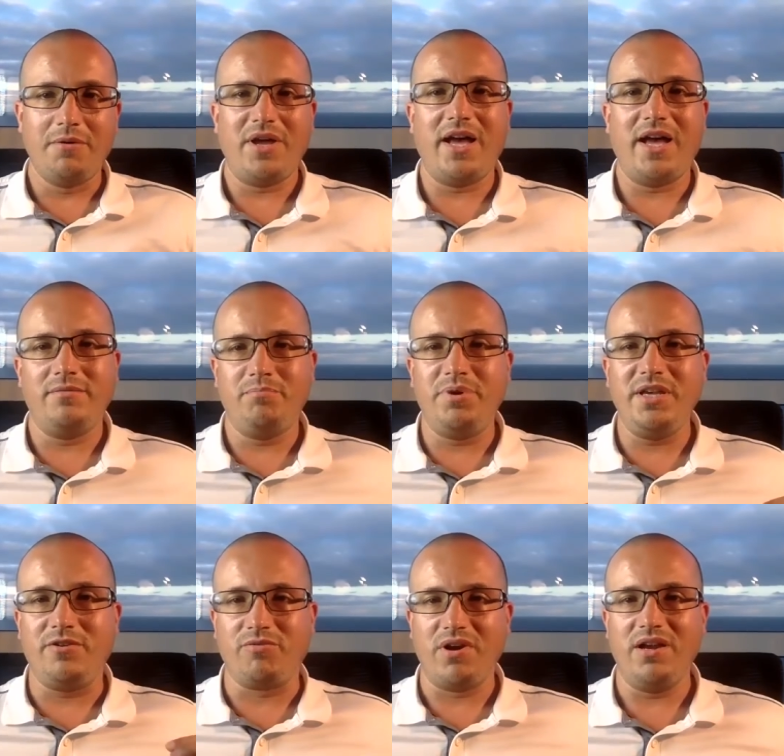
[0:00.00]
And be
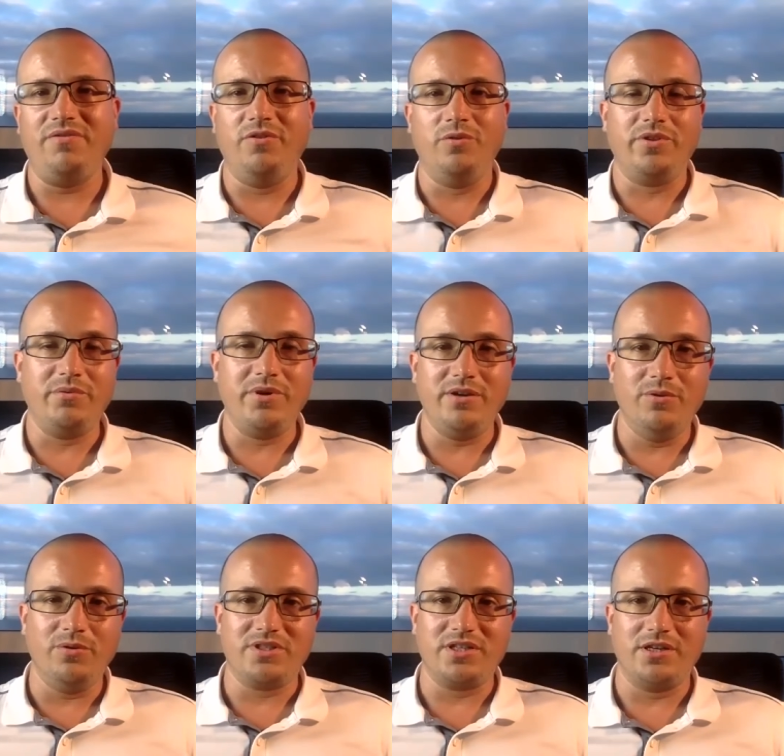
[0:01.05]
grateful that we
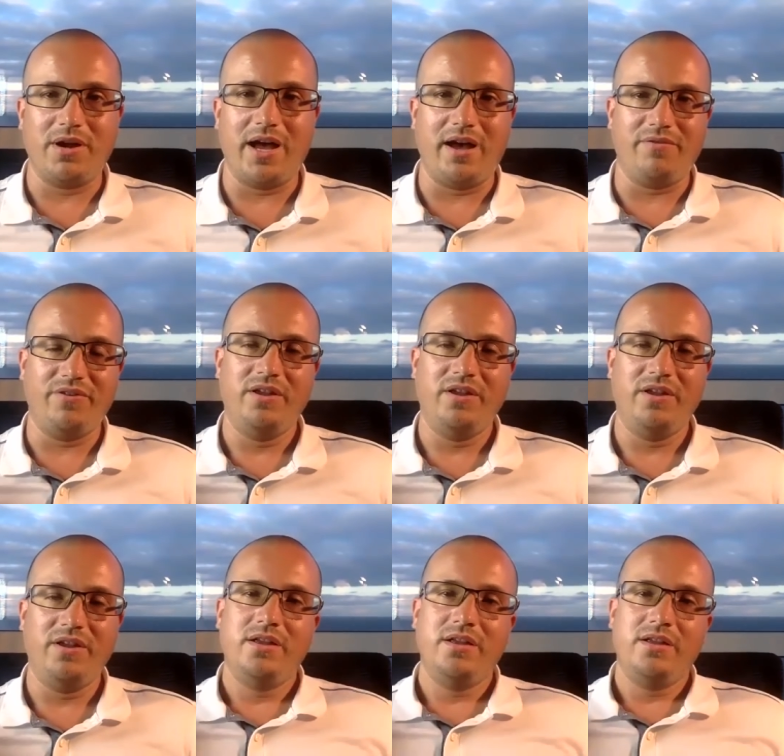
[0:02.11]
also have
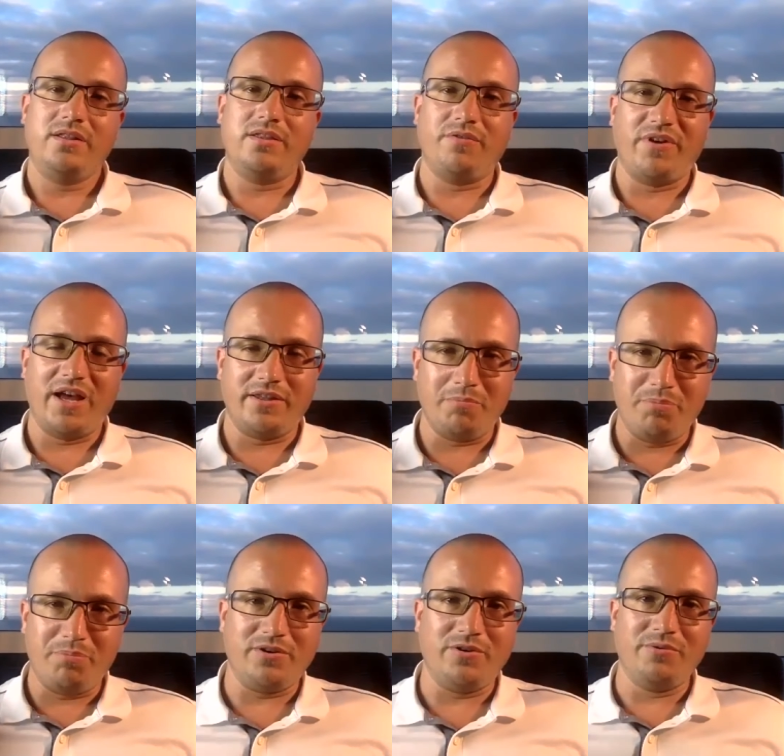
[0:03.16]
the fact that
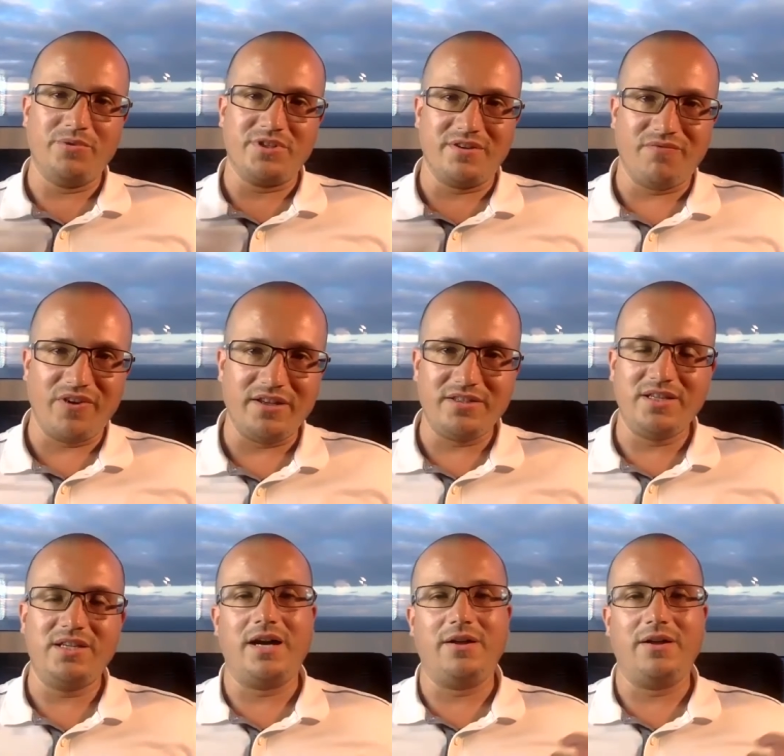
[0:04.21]
Bitcoin was
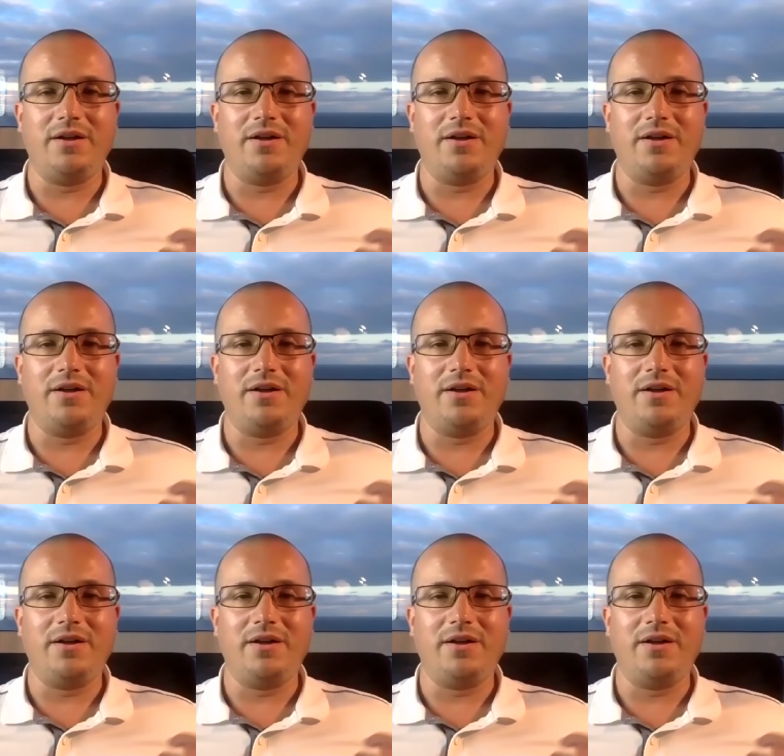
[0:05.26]
invented out of the last
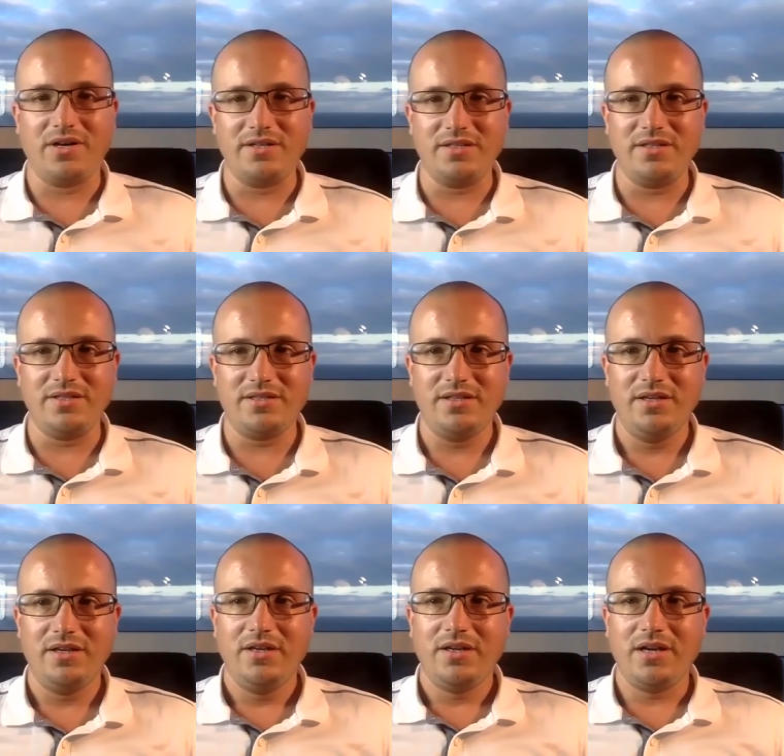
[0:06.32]
financial crisis.
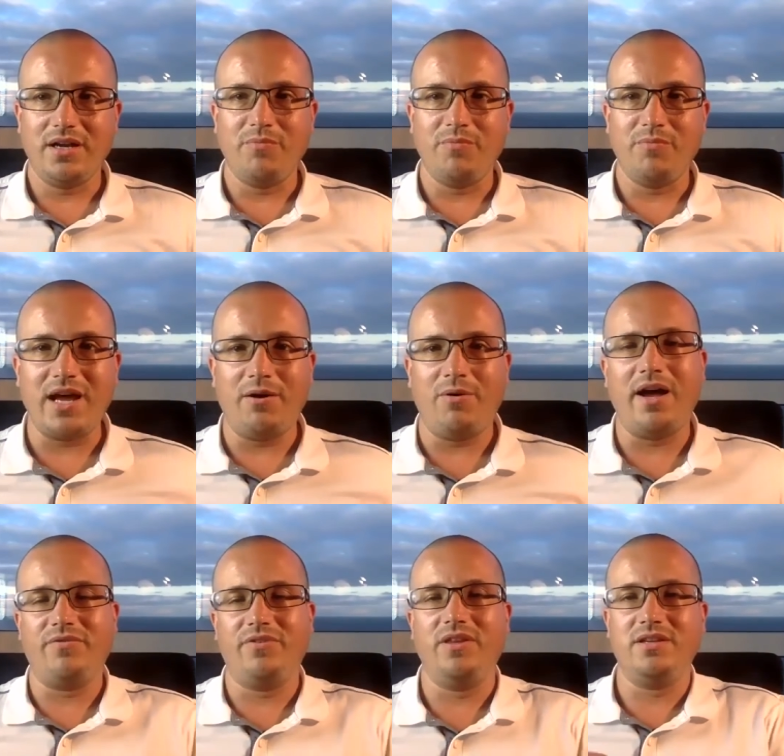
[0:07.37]
We now
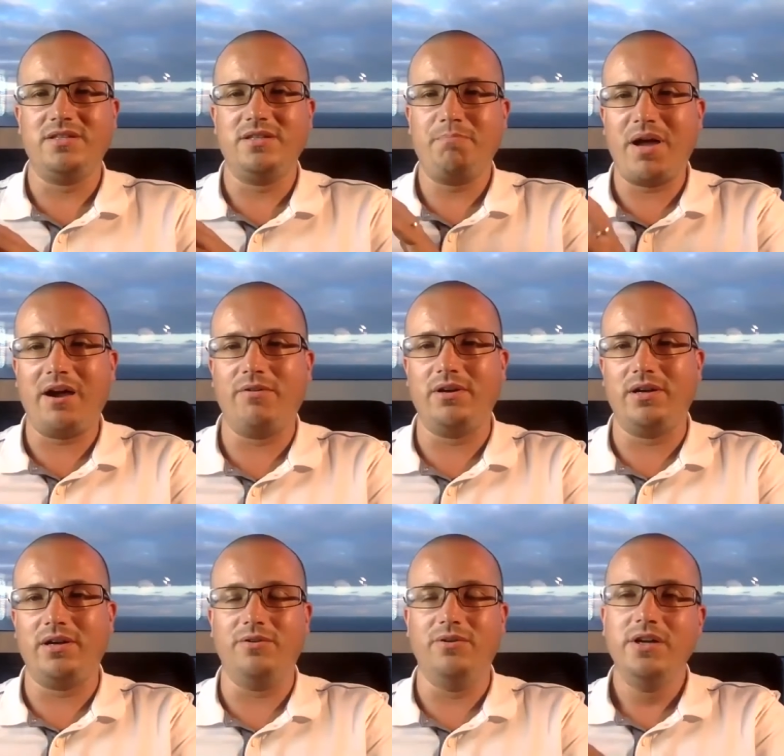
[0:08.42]
have this
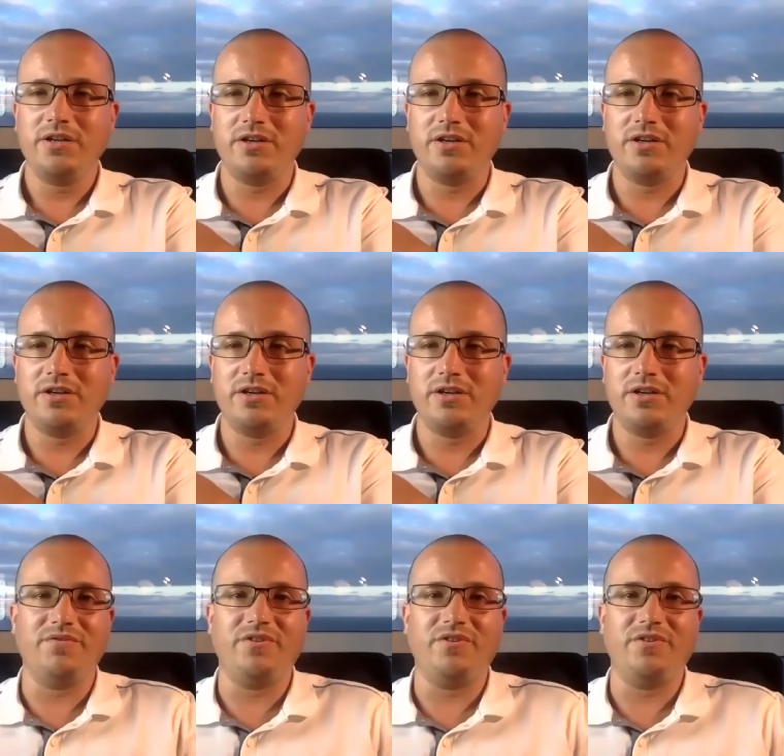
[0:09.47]
parallel competing
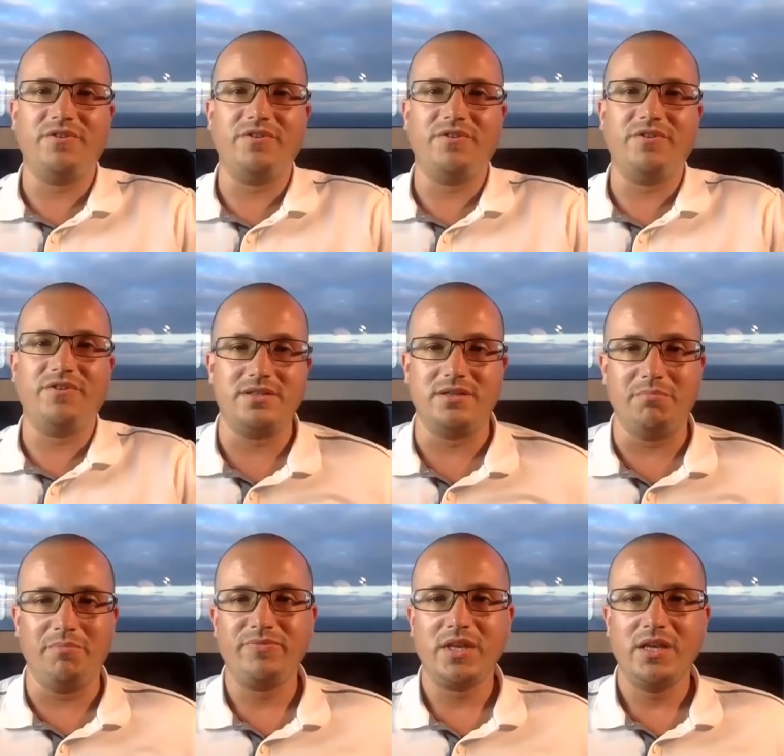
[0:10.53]
financial system